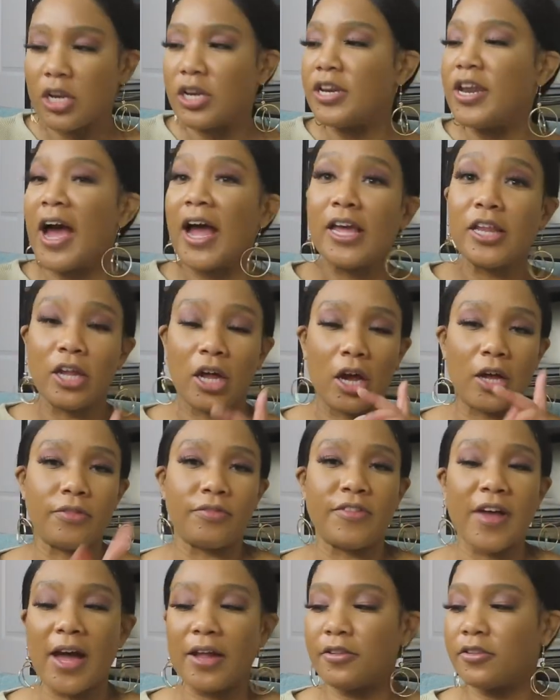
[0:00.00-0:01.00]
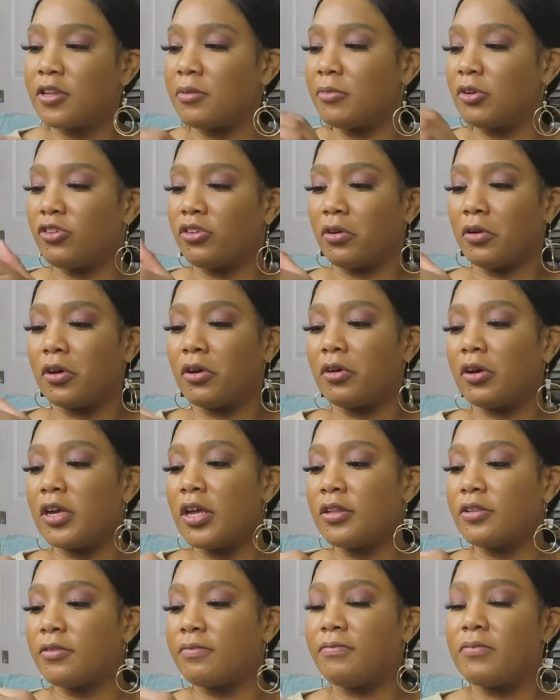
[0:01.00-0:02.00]
Nylon, that's the material.
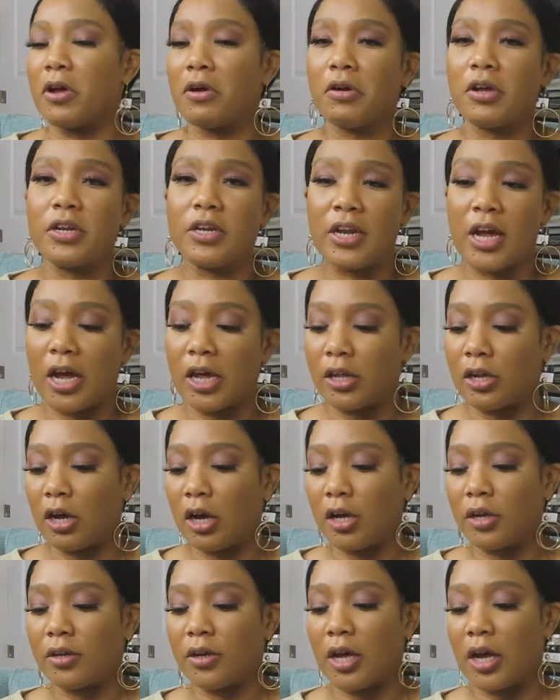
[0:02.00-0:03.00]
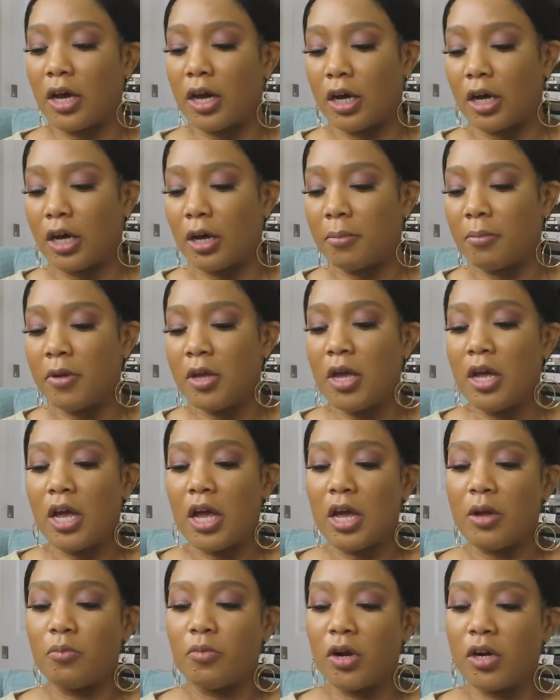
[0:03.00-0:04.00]
It's very nylon. Um,
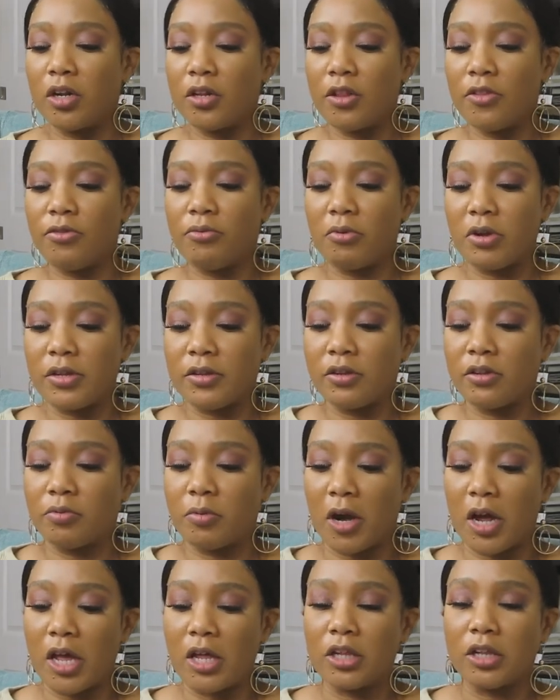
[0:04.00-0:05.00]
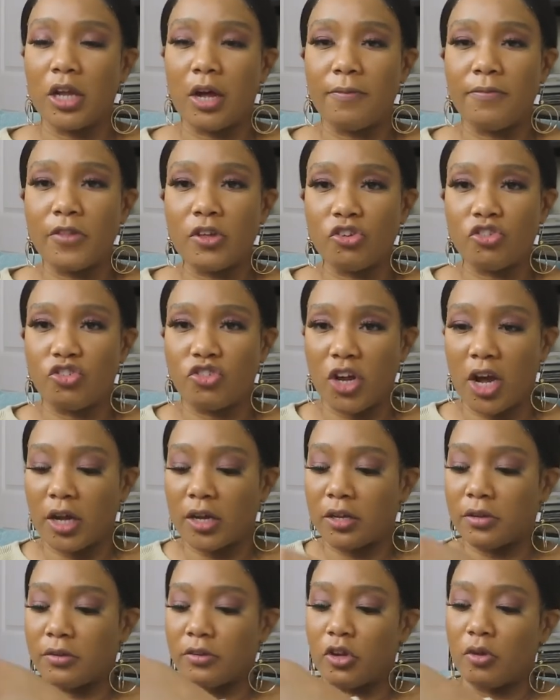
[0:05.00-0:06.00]
and one of the reasons why I love this
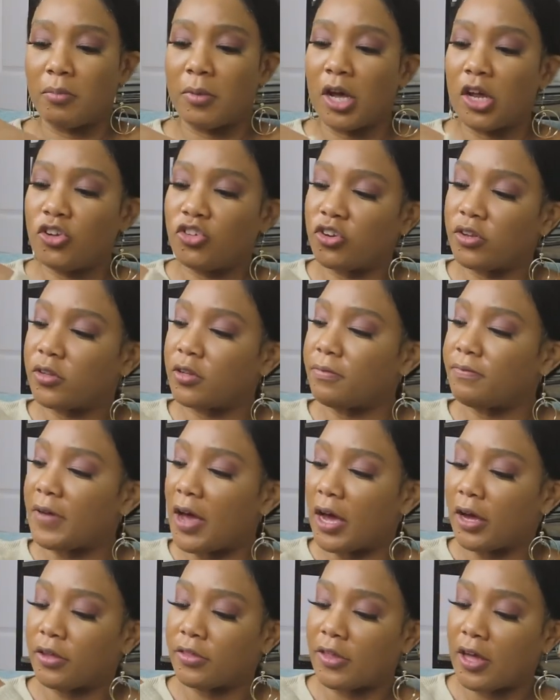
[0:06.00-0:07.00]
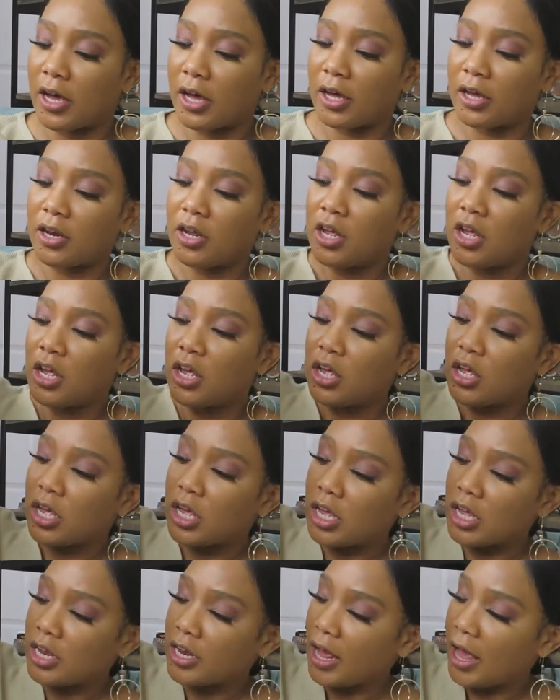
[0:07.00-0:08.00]
jacket so much is the fact that
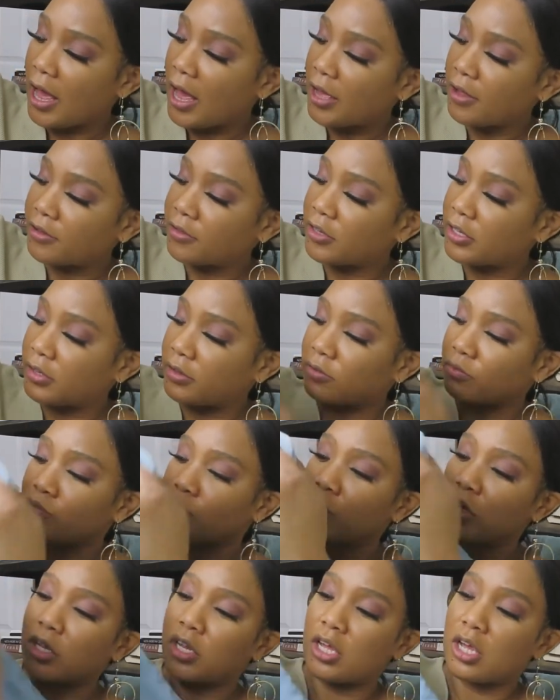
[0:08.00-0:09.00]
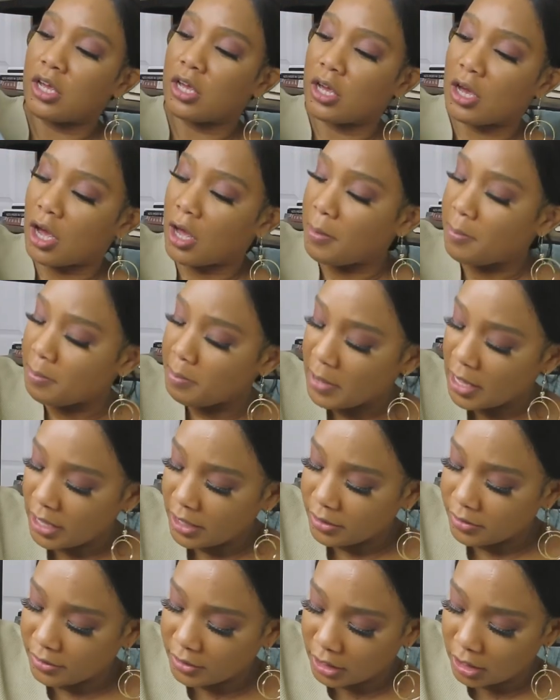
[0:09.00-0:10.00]
it has this really
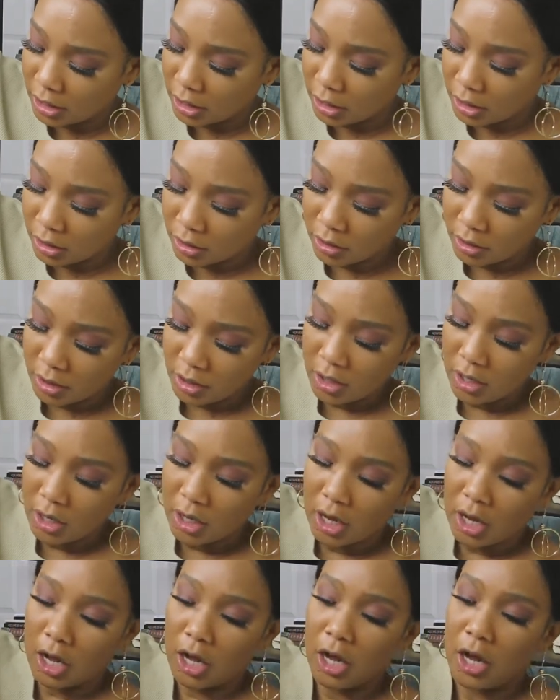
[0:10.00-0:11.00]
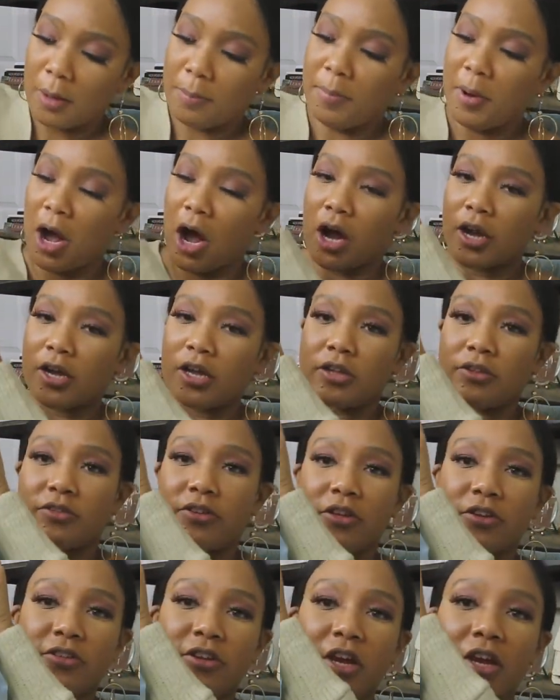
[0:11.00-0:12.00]
amazing uh, pocket
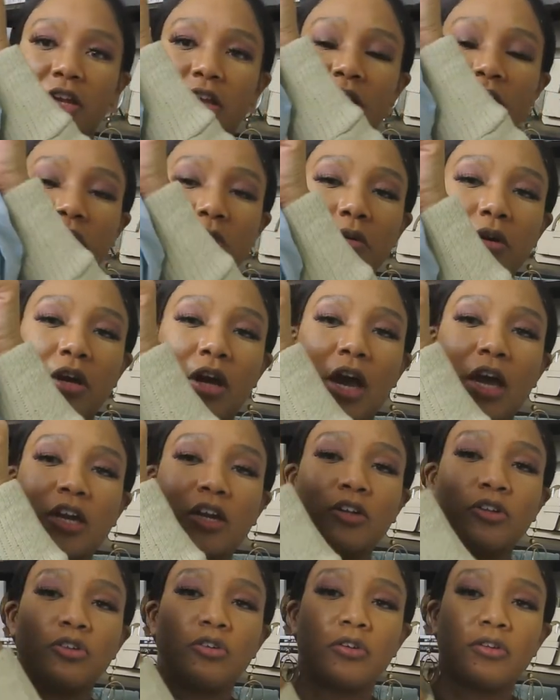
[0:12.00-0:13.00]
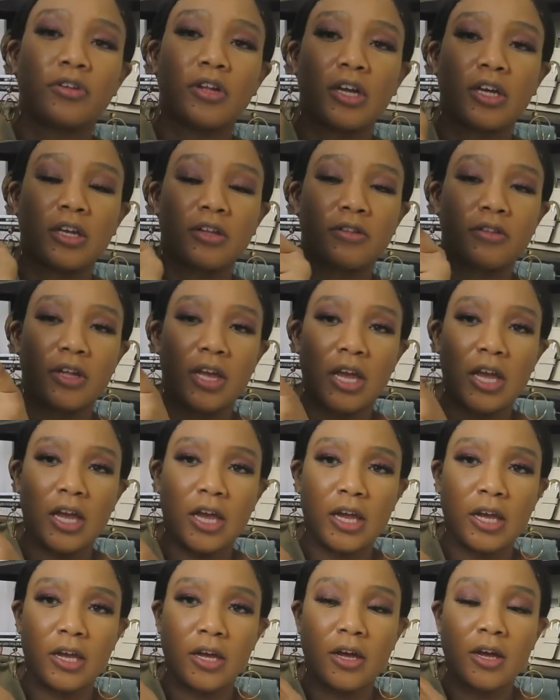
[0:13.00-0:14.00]
detailing. So it kind of looks like it's
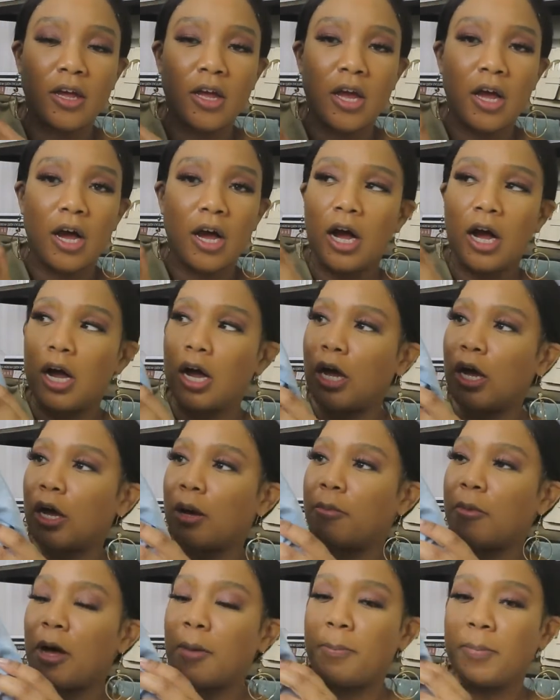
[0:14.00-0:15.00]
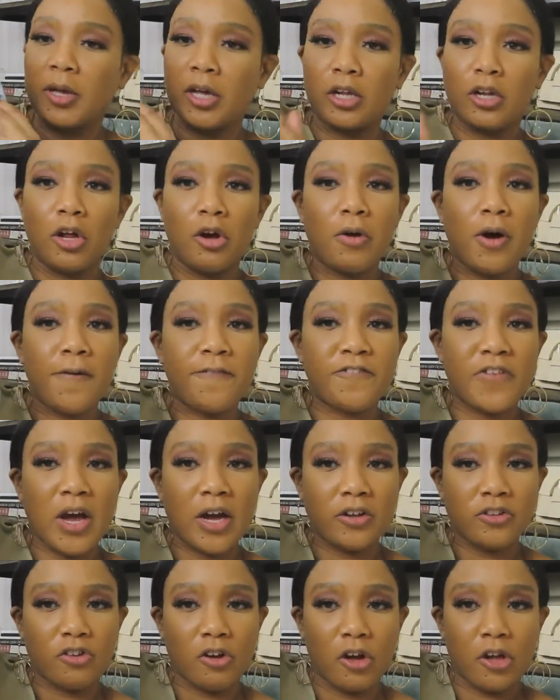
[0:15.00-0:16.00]
a Um, a pillow
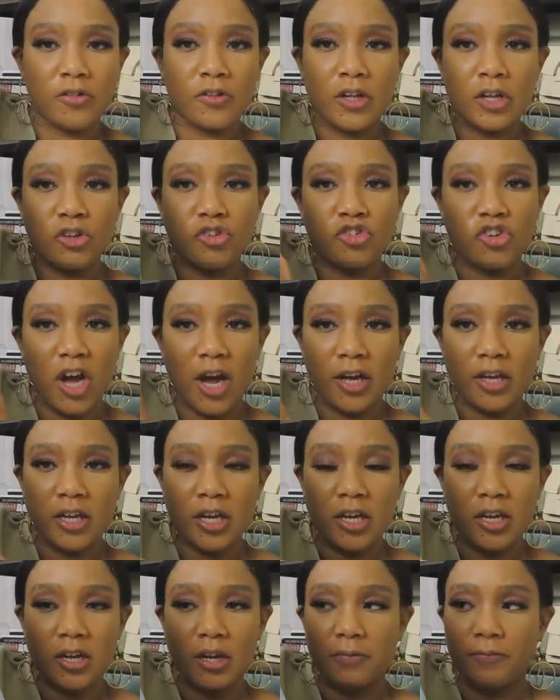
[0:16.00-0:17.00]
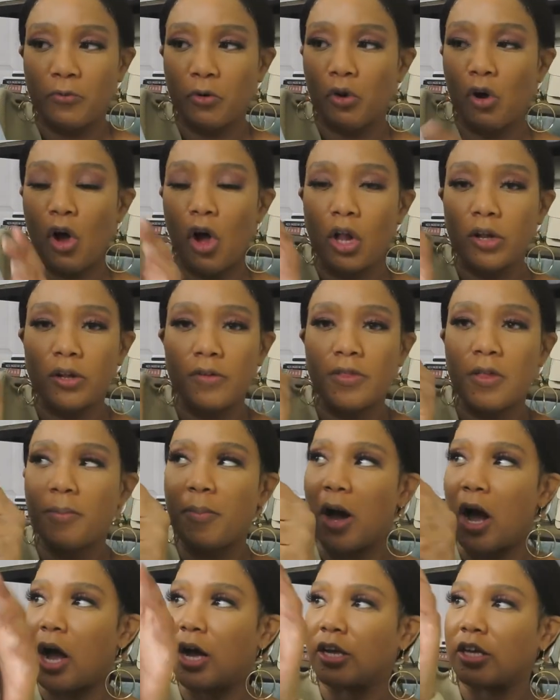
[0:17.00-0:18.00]
effect on the jacket for all of the
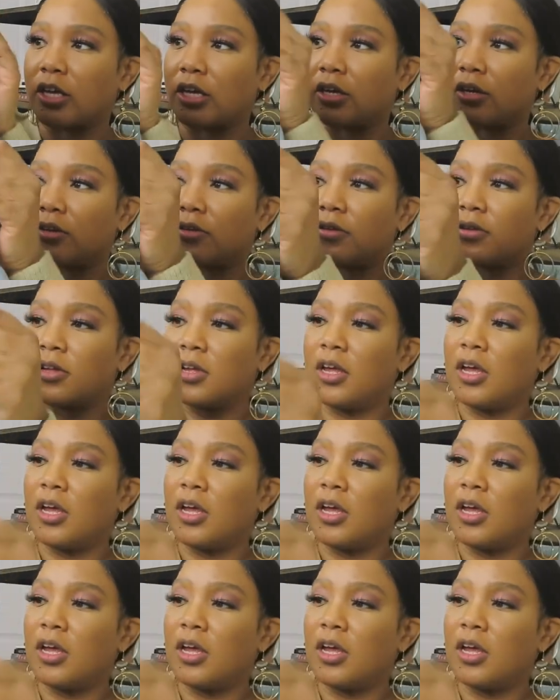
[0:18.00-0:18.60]
pockets.